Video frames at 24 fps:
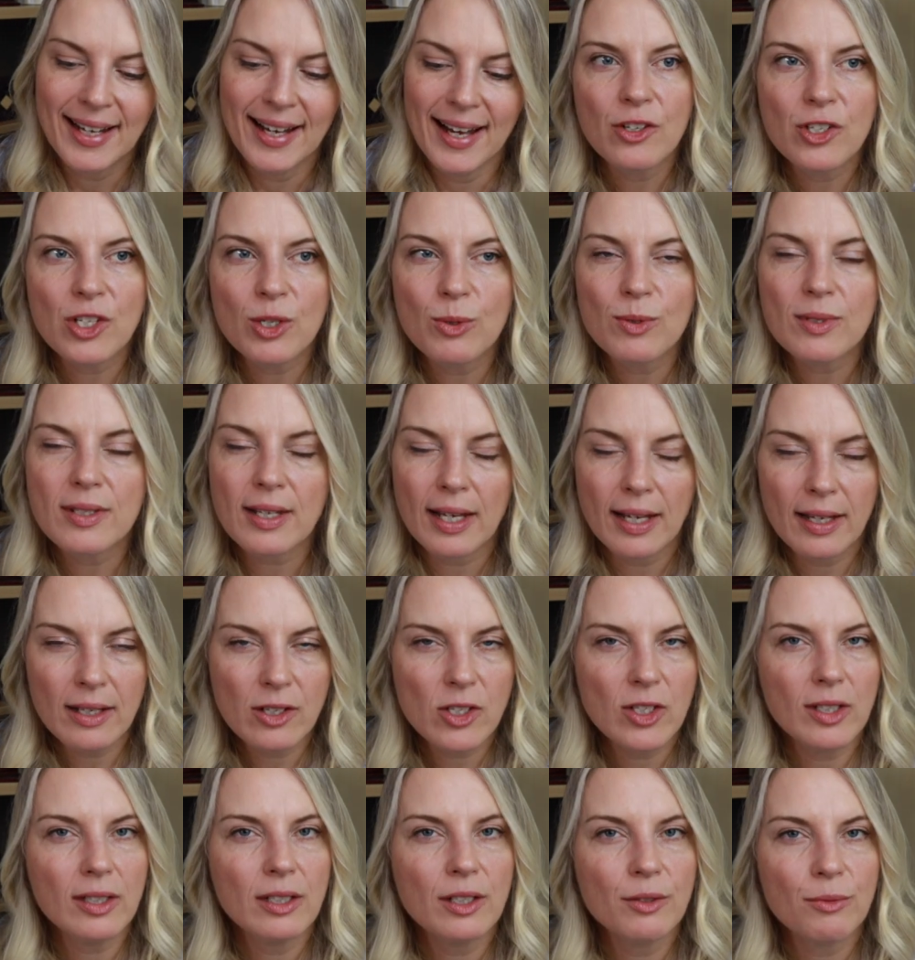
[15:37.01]
She was
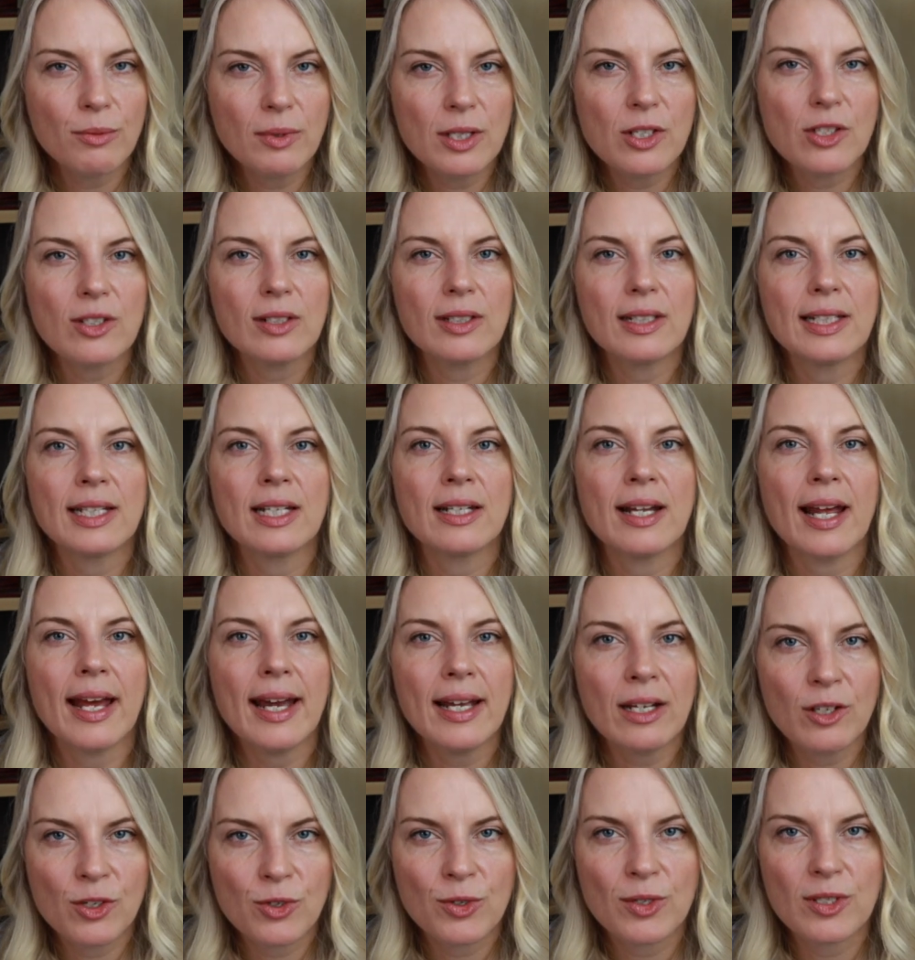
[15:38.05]
actually originally an
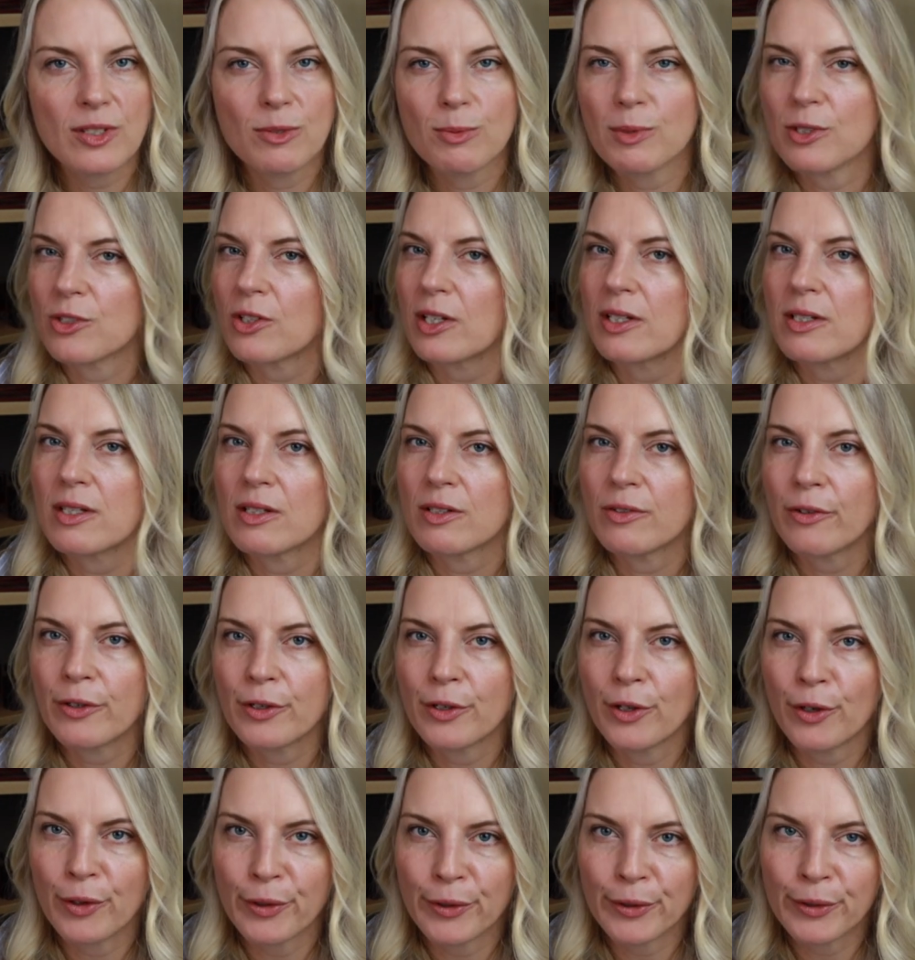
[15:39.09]
actress, which I did
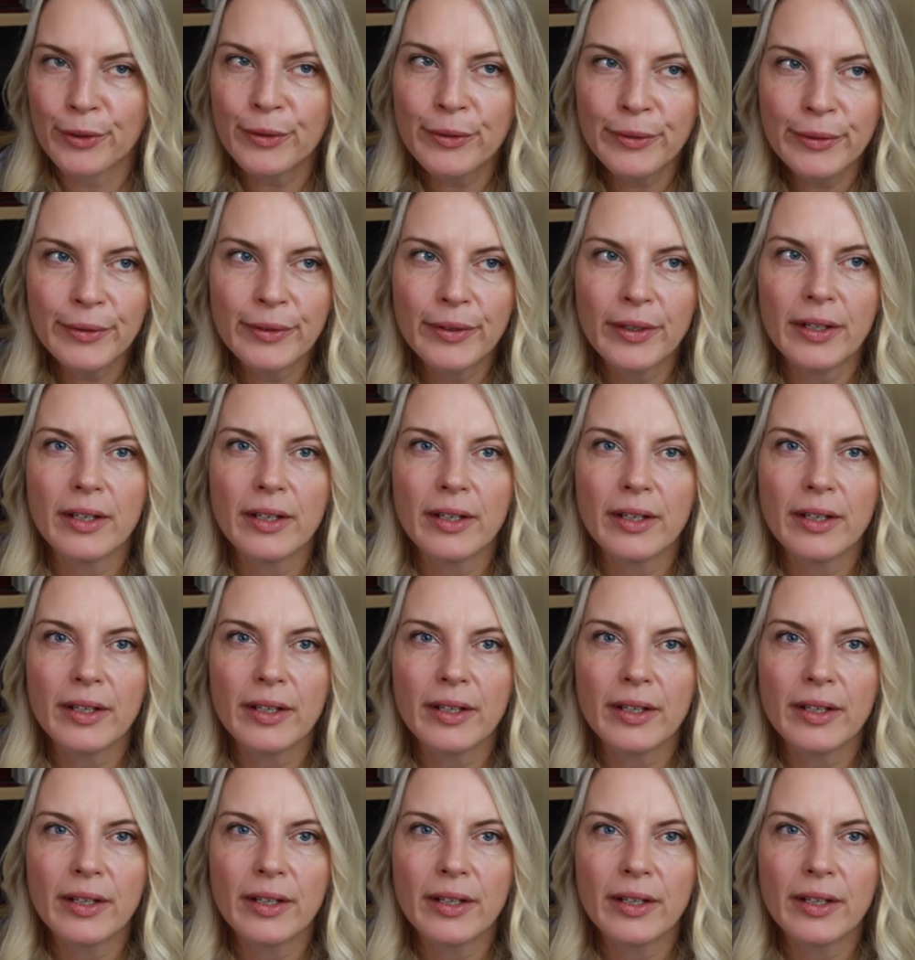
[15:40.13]
not know